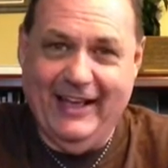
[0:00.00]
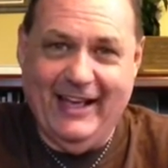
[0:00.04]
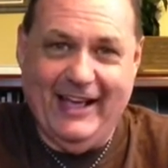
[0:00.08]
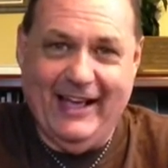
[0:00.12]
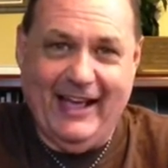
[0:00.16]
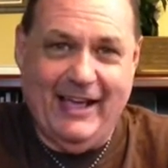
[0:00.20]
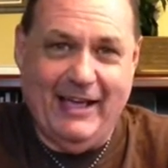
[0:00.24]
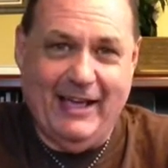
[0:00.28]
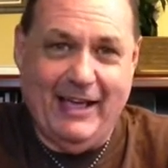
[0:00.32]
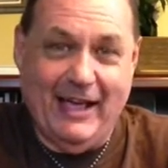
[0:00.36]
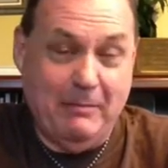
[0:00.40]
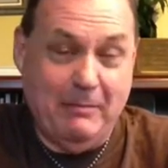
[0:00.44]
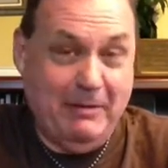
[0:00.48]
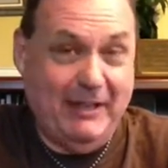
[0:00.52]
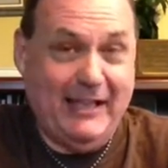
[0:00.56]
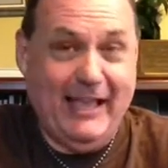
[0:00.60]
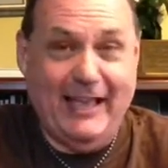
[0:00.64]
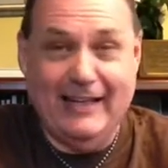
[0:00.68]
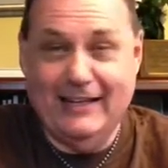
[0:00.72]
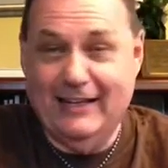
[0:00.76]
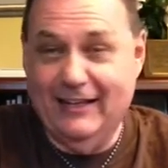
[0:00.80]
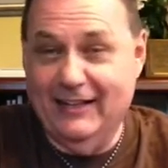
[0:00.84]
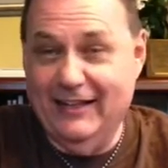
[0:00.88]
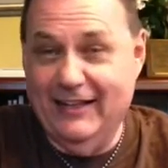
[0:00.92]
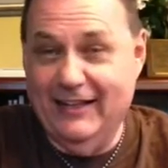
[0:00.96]
I, I,
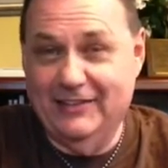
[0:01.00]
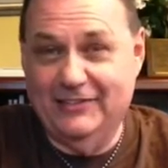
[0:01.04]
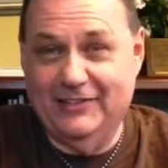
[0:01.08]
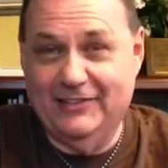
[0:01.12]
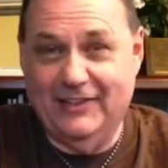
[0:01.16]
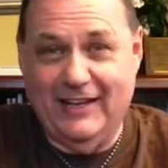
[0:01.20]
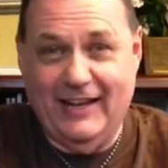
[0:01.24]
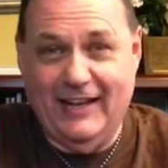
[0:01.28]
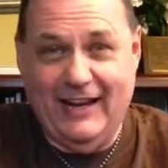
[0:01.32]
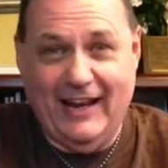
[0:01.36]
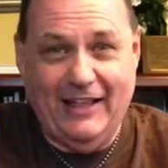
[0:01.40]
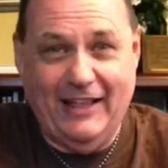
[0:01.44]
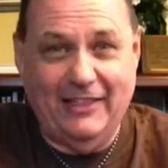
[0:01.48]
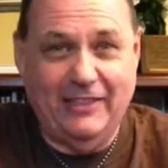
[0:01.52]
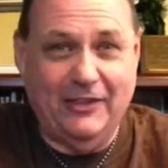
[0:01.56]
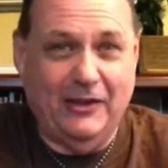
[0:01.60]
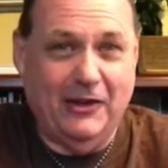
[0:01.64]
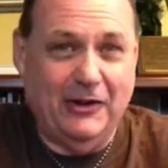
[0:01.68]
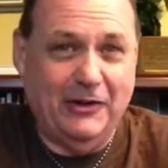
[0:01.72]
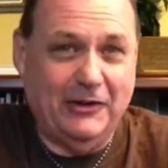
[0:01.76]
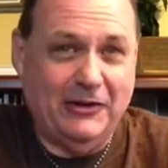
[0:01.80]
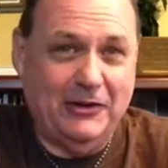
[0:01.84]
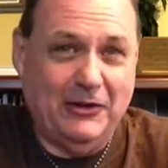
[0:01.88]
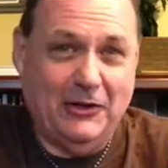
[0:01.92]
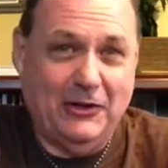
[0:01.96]
began to listen and I
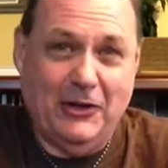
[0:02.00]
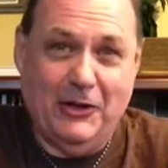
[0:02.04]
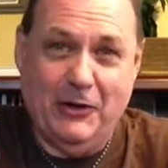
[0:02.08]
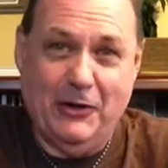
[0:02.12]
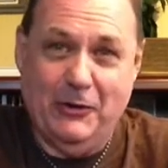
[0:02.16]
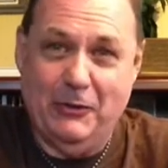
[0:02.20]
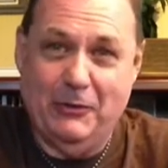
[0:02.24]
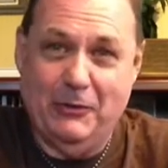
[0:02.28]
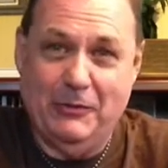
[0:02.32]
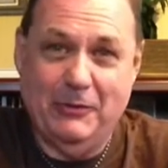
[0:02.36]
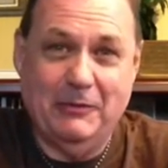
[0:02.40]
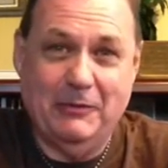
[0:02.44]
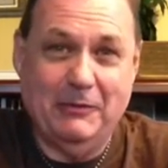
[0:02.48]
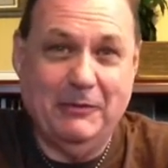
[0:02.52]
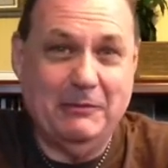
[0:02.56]
thought, you know,